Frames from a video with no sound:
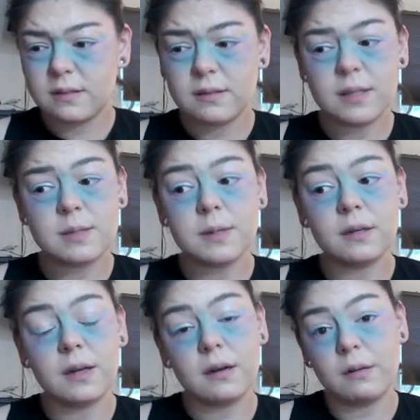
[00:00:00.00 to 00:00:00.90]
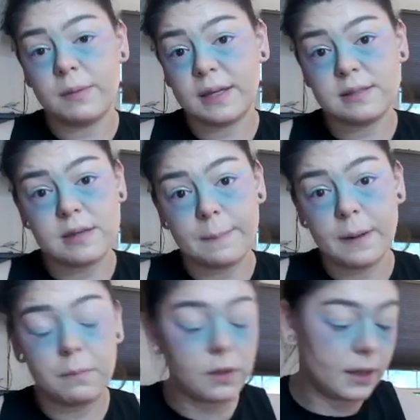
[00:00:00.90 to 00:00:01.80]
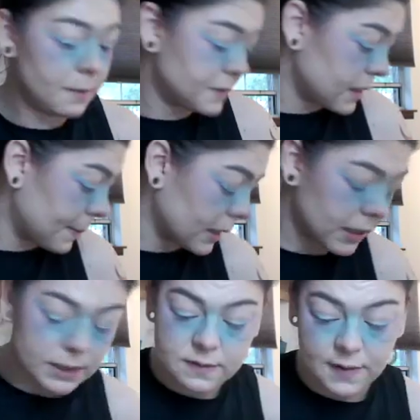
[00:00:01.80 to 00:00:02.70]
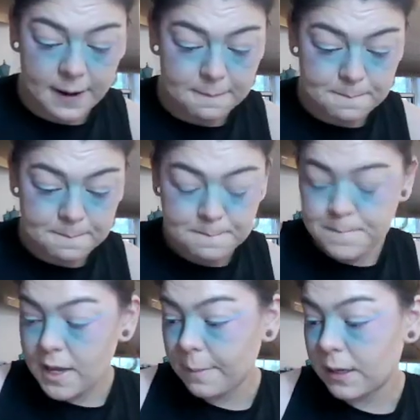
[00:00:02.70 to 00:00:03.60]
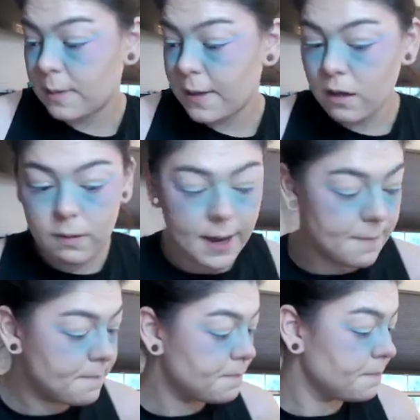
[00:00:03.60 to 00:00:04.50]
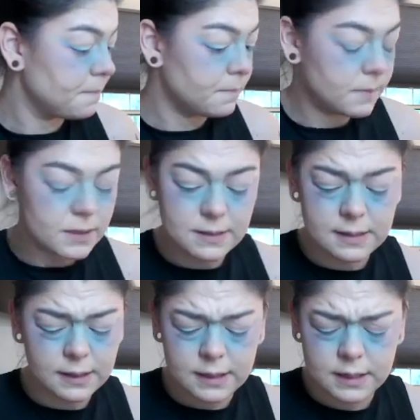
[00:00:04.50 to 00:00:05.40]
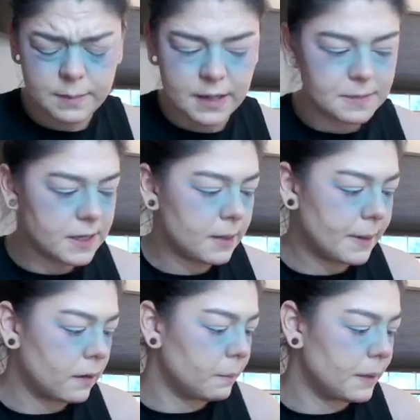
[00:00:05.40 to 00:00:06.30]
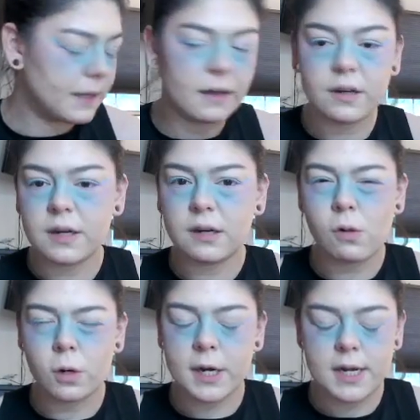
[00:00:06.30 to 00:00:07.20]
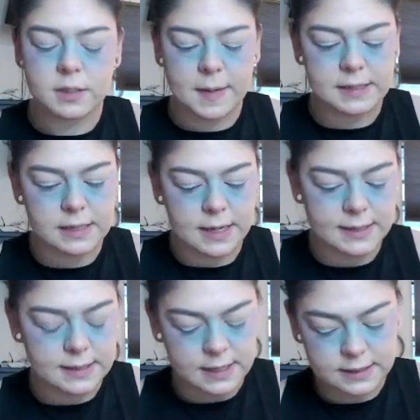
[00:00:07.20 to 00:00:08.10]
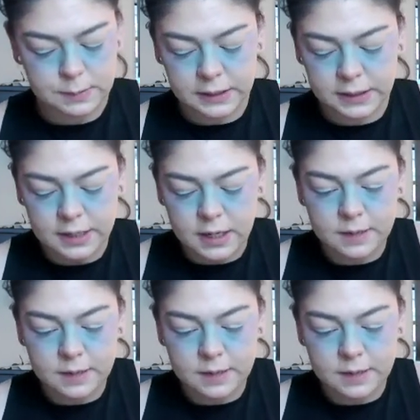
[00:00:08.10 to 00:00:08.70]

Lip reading: this one I've got all mixed up and I'm really upset about it. It's fine. I'm gonna be all right. Silly thing to be upset about, but now they're not all organized by size, and that's really